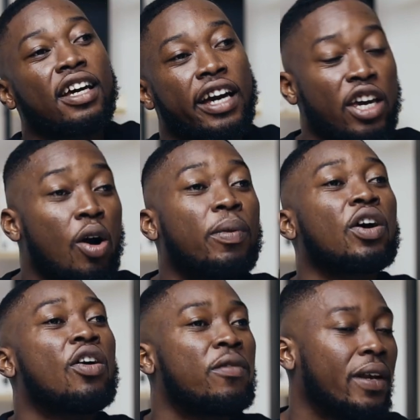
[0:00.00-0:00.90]
can you hop on
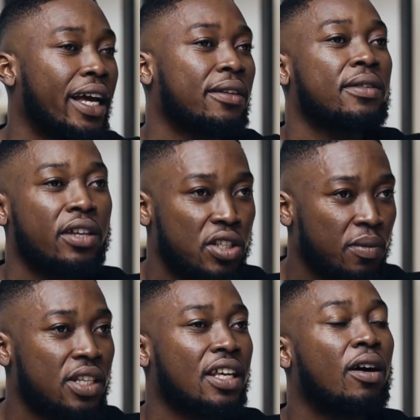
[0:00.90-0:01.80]
a call for like
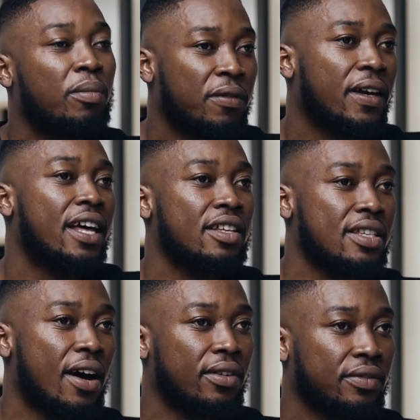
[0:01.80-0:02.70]
30 minutes and help me figure
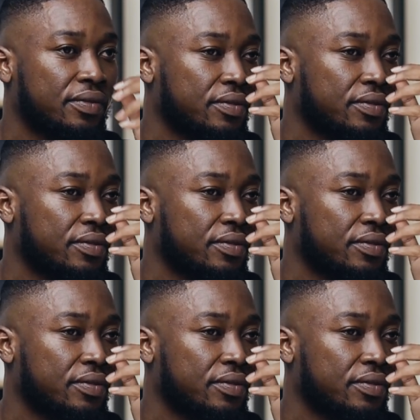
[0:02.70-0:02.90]
this out?